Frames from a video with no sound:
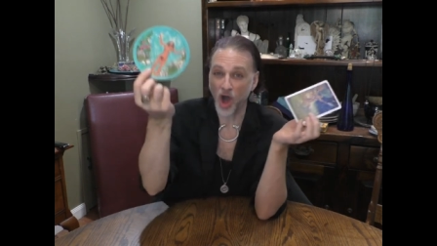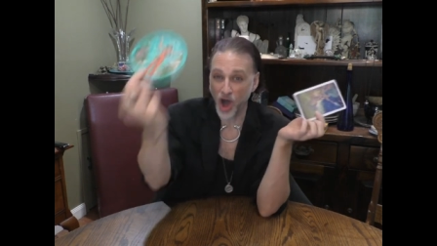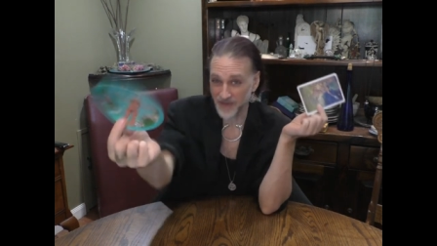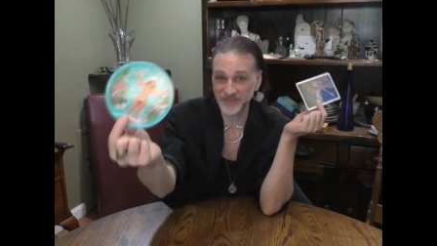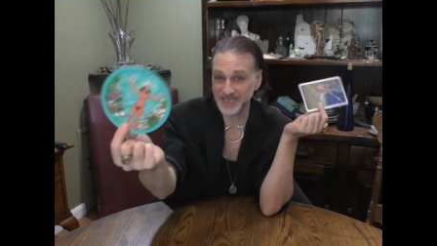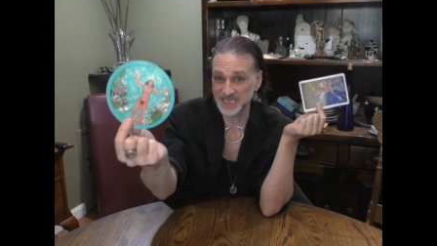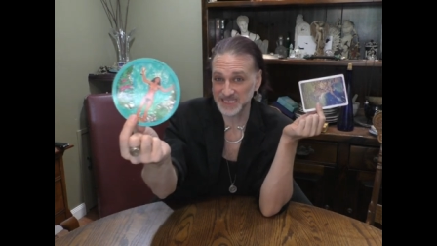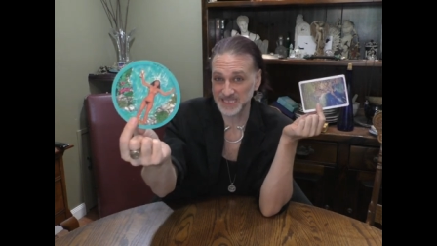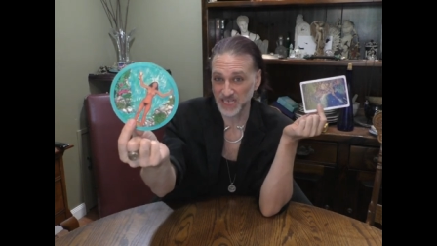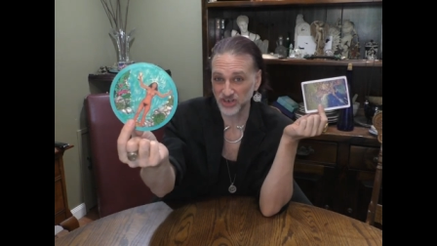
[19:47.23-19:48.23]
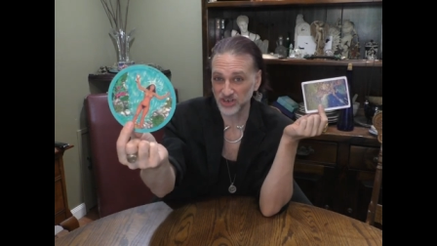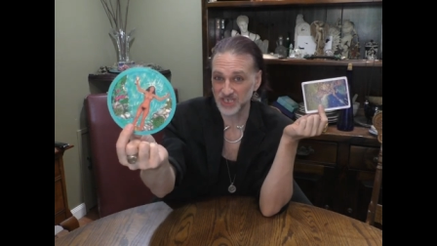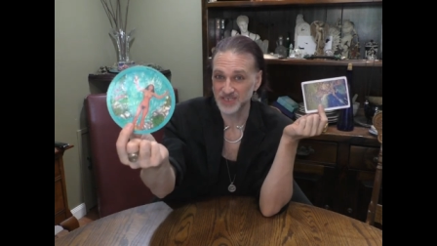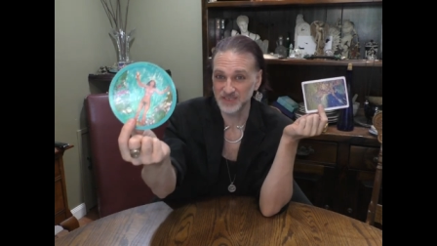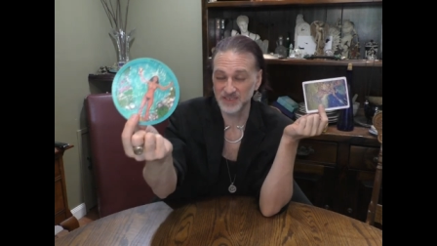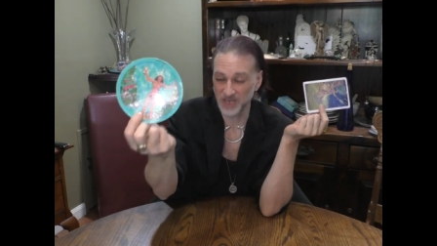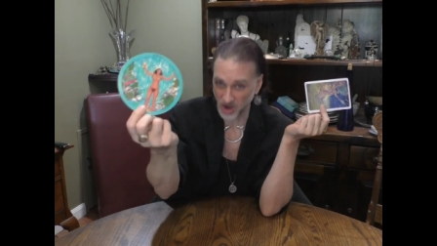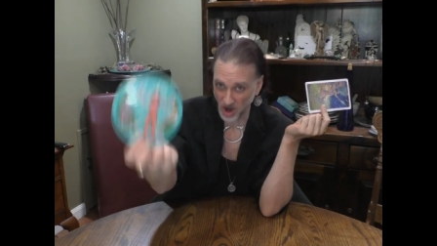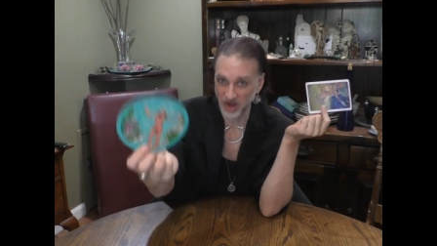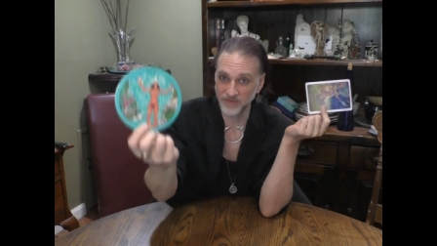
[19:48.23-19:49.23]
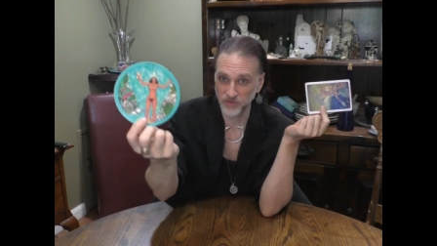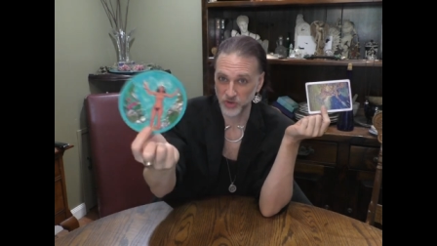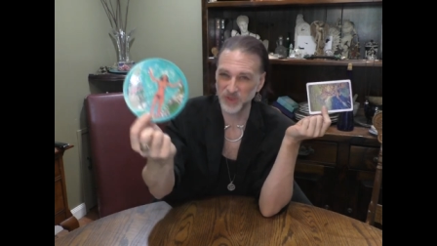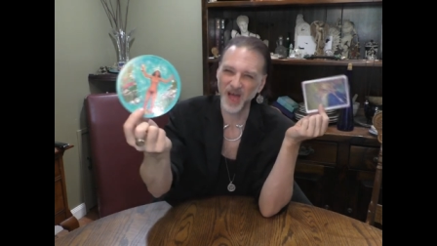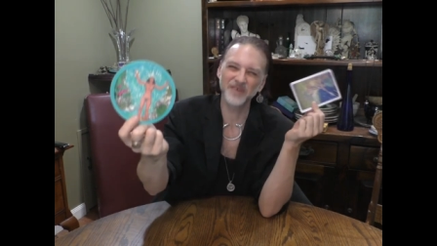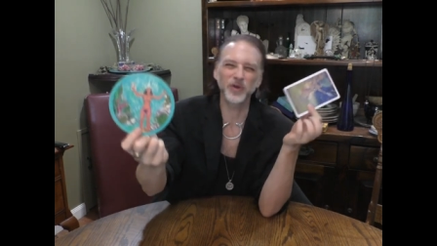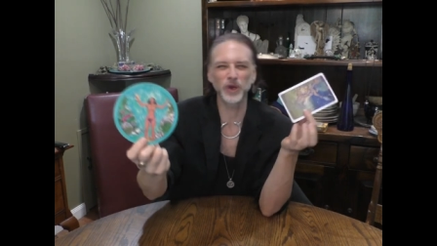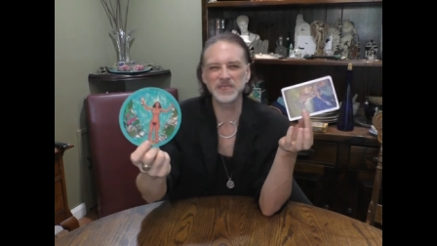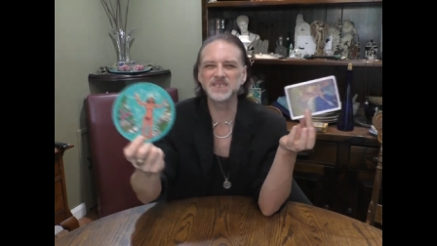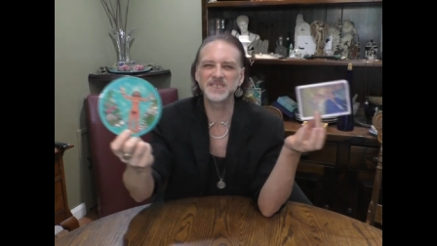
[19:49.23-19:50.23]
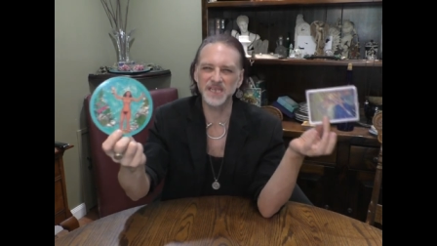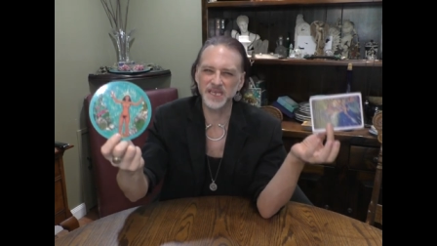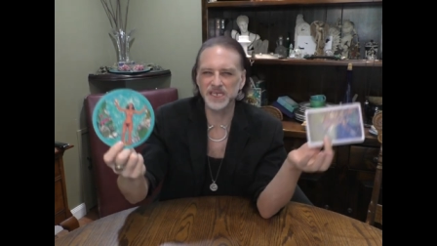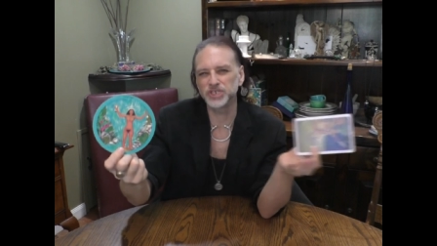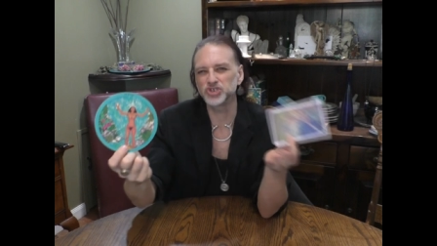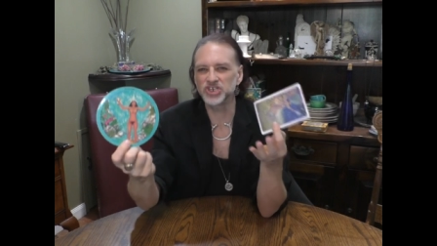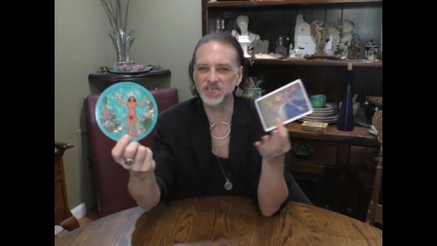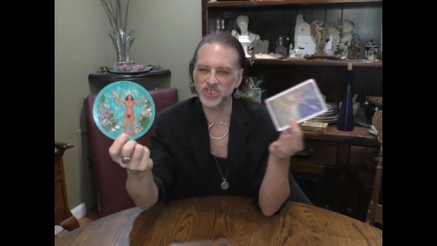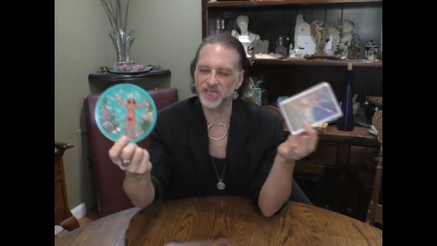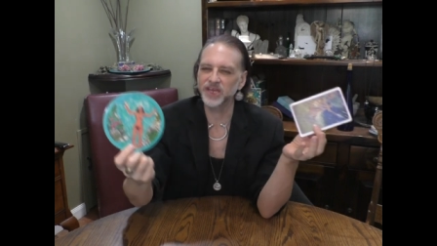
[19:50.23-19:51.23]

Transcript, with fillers: often considered the card of new love, or at least like an introduction,